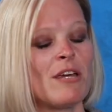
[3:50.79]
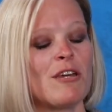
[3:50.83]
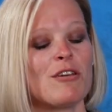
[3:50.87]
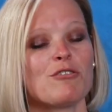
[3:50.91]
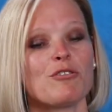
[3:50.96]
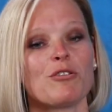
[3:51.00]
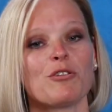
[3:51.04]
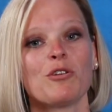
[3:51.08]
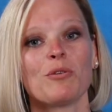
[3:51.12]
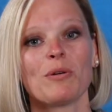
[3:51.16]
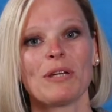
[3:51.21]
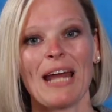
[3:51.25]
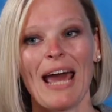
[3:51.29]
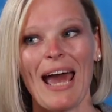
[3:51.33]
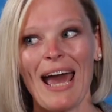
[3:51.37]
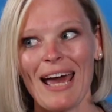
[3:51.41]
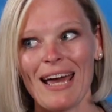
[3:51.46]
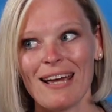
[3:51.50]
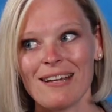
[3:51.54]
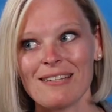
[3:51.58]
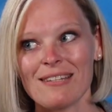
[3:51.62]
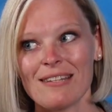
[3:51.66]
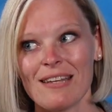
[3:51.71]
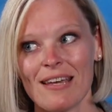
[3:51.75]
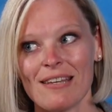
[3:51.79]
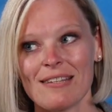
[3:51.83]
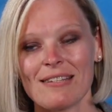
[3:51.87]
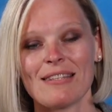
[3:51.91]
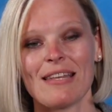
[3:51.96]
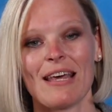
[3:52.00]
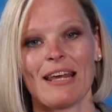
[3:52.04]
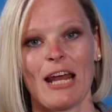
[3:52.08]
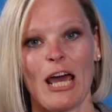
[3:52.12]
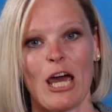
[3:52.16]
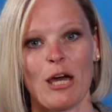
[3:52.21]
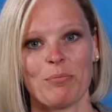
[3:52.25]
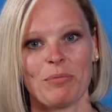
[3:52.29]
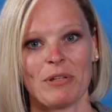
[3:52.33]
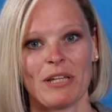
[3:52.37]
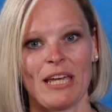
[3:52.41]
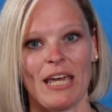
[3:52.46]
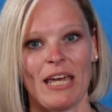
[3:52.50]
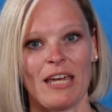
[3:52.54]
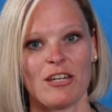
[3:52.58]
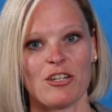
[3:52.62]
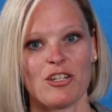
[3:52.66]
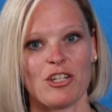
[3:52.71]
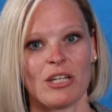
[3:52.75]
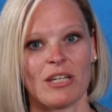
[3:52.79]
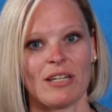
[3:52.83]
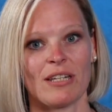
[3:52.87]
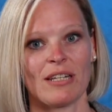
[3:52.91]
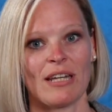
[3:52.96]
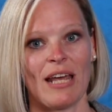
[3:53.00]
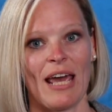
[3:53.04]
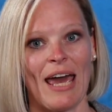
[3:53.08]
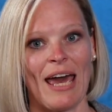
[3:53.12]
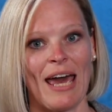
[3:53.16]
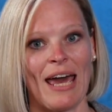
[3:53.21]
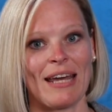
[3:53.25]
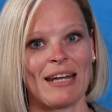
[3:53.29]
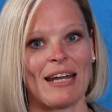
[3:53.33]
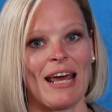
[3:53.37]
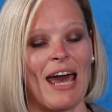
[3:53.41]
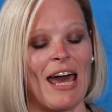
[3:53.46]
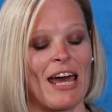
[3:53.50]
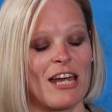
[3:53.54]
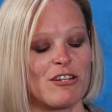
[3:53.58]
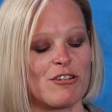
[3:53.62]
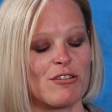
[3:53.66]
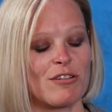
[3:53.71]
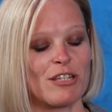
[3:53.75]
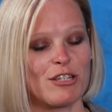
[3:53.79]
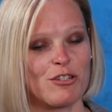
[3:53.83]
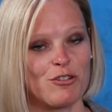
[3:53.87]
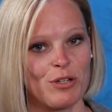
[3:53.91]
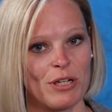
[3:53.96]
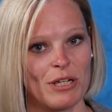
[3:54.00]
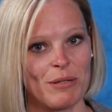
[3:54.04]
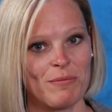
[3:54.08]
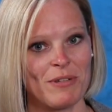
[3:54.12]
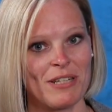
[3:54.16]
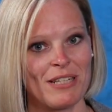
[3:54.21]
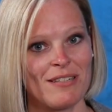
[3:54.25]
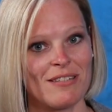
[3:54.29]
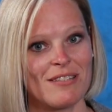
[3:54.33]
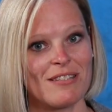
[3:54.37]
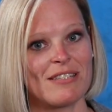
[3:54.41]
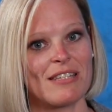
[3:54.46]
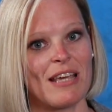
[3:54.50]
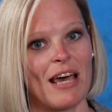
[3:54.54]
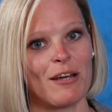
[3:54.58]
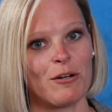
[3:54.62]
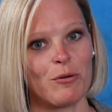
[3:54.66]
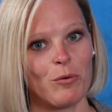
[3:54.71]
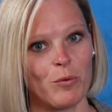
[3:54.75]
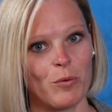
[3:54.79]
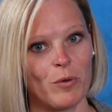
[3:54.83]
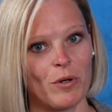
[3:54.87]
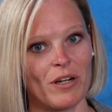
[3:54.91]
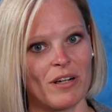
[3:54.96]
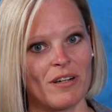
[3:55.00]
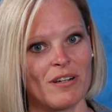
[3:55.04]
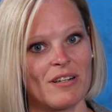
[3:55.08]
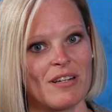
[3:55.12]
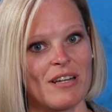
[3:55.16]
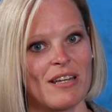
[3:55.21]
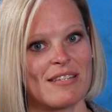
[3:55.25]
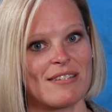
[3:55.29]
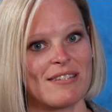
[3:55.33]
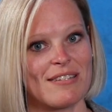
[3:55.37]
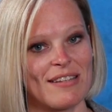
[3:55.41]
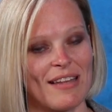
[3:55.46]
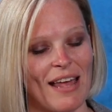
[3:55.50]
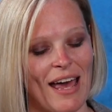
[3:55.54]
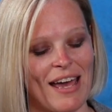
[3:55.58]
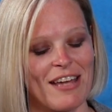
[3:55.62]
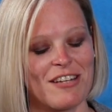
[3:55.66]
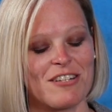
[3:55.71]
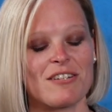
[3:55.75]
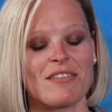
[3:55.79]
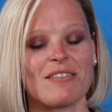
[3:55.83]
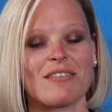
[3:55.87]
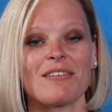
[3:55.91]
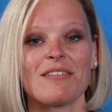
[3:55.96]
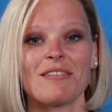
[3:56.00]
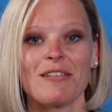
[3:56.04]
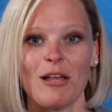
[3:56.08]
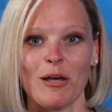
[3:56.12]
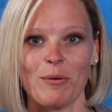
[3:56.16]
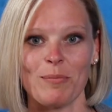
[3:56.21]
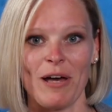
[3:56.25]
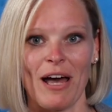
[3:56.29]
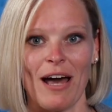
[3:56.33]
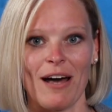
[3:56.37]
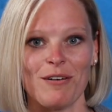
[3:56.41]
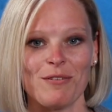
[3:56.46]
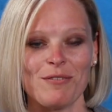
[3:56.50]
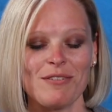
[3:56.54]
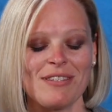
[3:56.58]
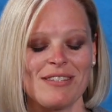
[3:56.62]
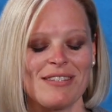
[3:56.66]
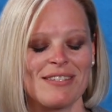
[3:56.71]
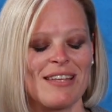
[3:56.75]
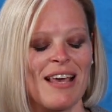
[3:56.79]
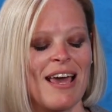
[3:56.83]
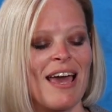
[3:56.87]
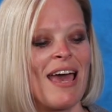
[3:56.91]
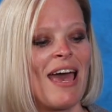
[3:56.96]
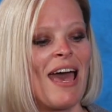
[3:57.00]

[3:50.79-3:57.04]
So you can access that application at ashleytreatment.org/theclubhouse.